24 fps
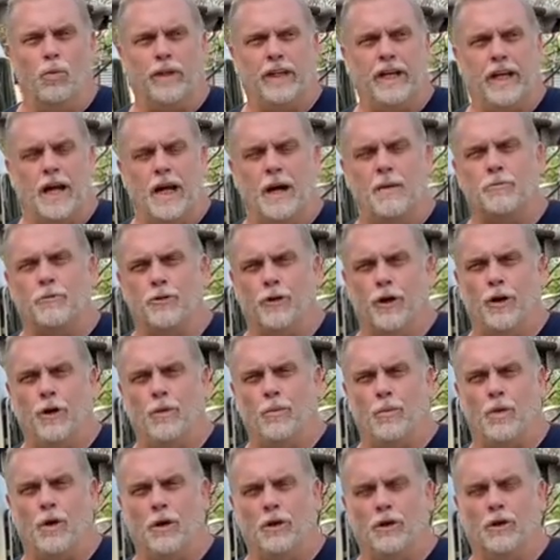campground
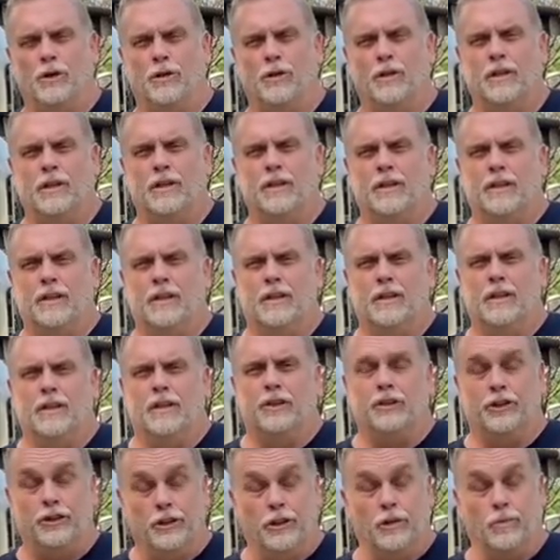water
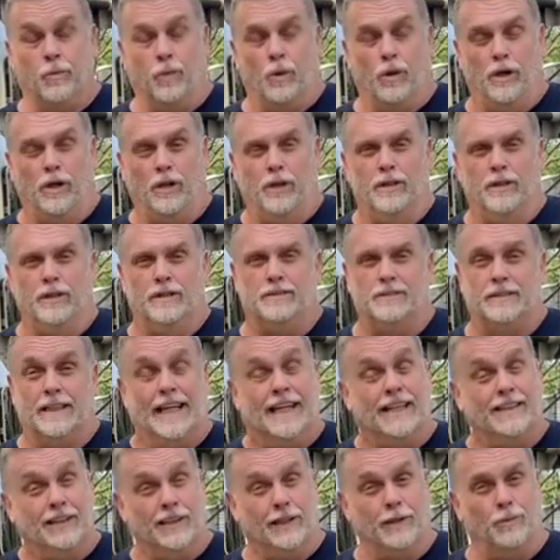good water
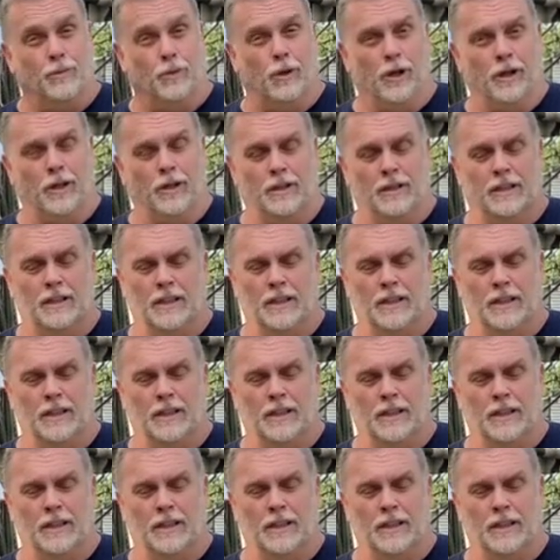and clean water?